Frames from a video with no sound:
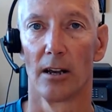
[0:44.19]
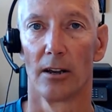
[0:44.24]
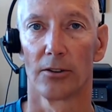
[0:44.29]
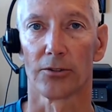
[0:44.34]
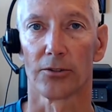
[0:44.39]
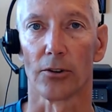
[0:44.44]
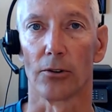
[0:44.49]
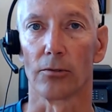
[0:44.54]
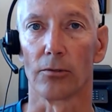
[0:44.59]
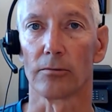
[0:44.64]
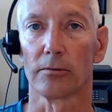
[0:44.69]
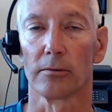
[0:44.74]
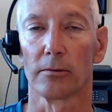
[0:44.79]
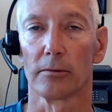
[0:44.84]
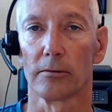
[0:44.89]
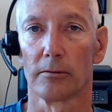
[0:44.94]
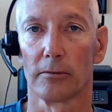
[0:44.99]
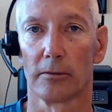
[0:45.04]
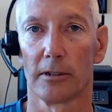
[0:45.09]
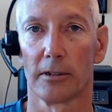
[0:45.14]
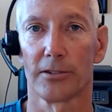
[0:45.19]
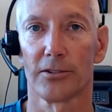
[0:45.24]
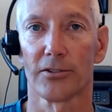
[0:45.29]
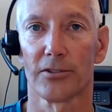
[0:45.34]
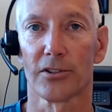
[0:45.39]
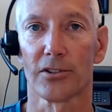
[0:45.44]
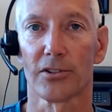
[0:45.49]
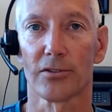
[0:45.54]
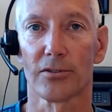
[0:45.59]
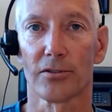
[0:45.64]
So let's
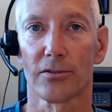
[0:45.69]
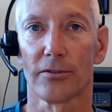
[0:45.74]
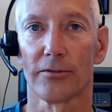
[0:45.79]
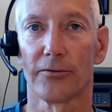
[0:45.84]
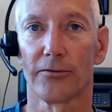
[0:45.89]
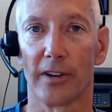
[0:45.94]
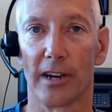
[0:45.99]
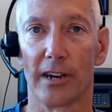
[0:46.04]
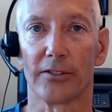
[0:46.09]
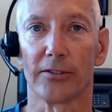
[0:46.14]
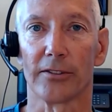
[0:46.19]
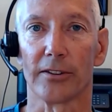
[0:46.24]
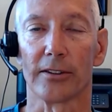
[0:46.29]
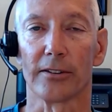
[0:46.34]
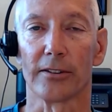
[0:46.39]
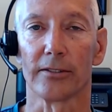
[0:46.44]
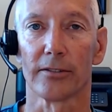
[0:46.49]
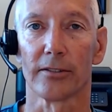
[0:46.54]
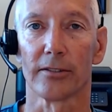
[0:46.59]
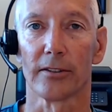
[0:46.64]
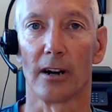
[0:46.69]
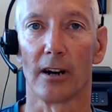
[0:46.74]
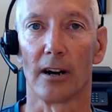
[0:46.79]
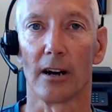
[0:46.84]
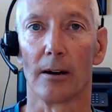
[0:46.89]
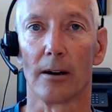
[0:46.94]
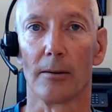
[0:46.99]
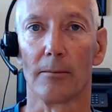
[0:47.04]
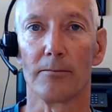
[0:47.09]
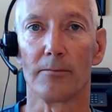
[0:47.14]
just face it.
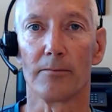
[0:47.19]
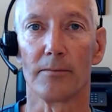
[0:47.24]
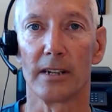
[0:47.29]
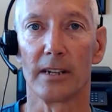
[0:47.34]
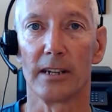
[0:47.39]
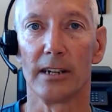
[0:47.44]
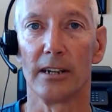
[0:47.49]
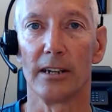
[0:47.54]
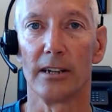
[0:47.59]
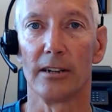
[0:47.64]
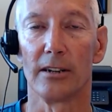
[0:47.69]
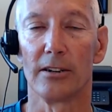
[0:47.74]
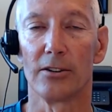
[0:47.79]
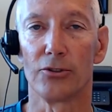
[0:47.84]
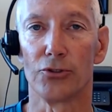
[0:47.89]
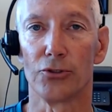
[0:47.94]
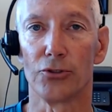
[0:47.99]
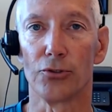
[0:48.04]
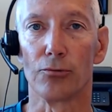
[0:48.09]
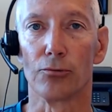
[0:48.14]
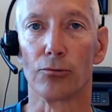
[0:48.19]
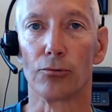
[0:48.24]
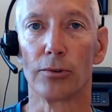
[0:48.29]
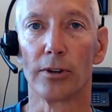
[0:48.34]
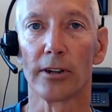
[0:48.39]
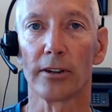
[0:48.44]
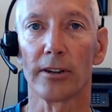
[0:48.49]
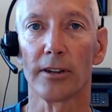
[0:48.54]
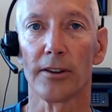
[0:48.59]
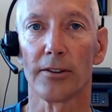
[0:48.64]
Do you
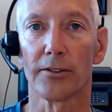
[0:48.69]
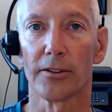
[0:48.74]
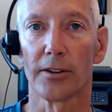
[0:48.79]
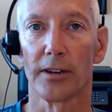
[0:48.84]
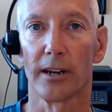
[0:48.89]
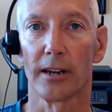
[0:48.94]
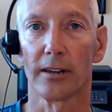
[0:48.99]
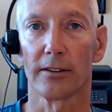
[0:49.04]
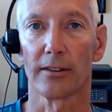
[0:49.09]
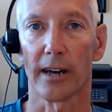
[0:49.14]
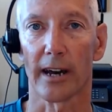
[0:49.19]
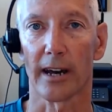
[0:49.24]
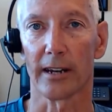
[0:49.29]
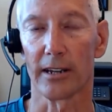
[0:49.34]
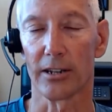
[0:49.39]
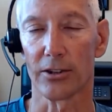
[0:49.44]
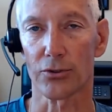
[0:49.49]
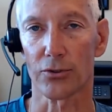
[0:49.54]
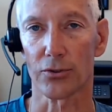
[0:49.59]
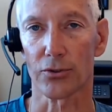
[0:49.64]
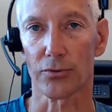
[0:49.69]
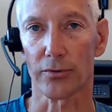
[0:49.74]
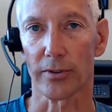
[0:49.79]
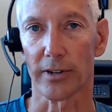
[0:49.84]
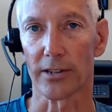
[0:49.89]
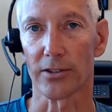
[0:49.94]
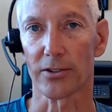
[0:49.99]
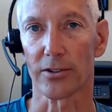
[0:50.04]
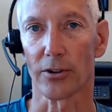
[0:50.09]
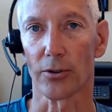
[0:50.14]
really think that interest
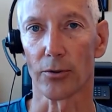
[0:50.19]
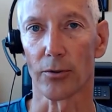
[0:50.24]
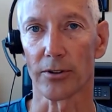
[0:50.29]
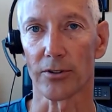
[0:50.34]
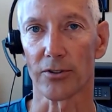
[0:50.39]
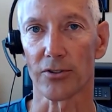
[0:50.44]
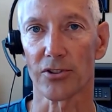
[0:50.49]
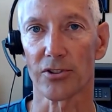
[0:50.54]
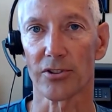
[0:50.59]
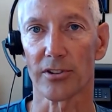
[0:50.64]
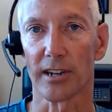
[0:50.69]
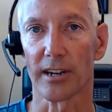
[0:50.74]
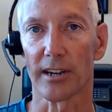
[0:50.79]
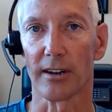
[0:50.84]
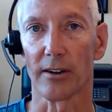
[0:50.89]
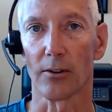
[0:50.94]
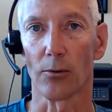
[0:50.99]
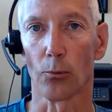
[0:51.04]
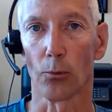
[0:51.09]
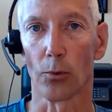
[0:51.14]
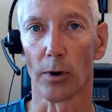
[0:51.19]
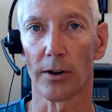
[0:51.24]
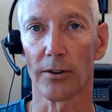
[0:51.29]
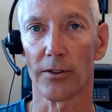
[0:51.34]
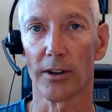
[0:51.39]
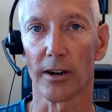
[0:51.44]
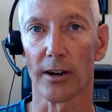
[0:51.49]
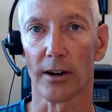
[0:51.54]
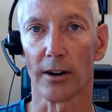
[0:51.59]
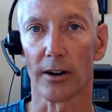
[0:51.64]
rates are going to stay where
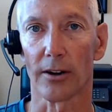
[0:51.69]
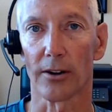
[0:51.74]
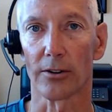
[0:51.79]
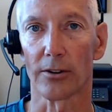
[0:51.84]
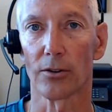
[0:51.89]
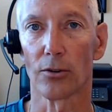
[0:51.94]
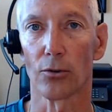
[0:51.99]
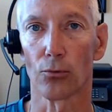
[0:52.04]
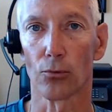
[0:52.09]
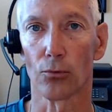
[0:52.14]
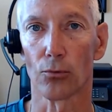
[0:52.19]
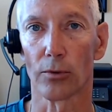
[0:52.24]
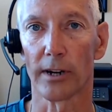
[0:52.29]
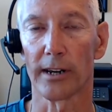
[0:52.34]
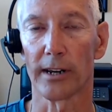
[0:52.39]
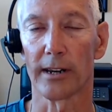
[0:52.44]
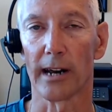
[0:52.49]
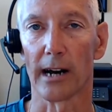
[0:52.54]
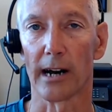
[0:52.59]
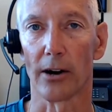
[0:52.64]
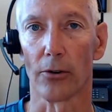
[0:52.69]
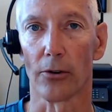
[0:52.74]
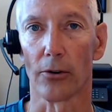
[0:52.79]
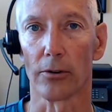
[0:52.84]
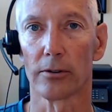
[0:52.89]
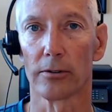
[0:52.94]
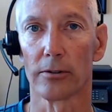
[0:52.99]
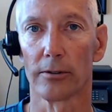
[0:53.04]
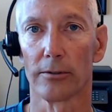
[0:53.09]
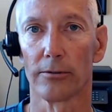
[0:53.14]
they are right
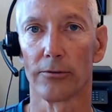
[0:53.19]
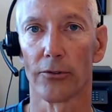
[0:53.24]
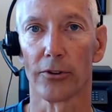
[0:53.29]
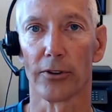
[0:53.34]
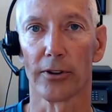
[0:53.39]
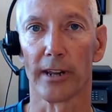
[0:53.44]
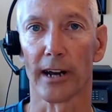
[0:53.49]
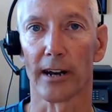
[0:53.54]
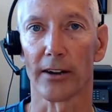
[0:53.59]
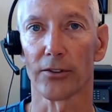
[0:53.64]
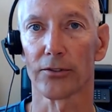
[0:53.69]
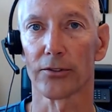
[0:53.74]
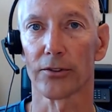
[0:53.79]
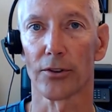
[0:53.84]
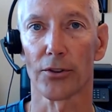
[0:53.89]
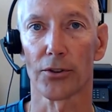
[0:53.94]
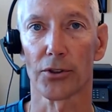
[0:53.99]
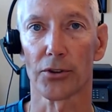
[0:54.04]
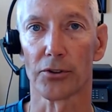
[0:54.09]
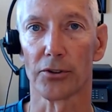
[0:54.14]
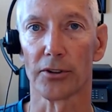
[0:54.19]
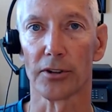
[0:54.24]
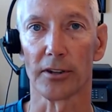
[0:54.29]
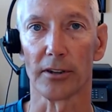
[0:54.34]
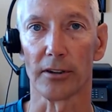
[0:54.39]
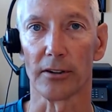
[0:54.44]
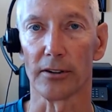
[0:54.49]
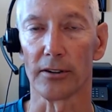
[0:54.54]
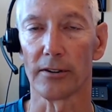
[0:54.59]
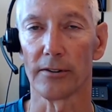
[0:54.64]
now for the next
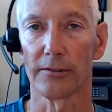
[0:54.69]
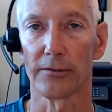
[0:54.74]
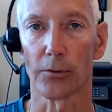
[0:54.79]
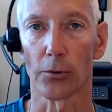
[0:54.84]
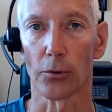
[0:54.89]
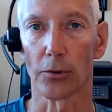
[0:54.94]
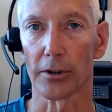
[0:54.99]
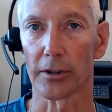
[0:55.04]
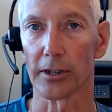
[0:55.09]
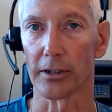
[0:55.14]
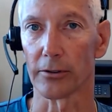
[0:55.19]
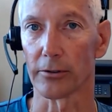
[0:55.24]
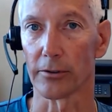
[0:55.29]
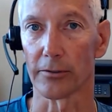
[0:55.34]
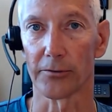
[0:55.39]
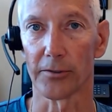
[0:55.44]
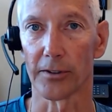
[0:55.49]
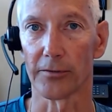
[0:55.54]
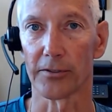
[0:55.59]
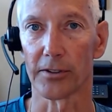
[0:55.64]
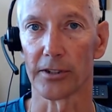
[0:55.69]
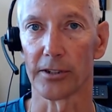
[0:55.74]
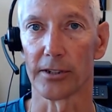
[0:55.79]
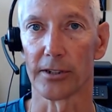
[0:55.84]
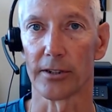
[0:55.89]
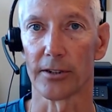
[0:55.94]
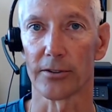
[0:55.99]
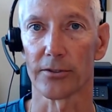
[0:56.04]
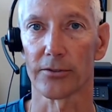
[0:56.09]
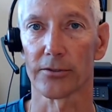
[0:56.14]
30, 40, or 50
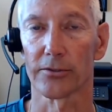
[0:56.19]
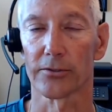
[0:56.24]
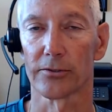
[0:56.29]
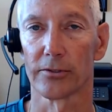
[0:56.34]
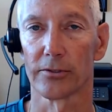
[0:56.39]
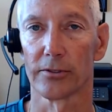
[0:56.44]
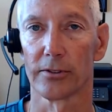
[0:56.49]
years?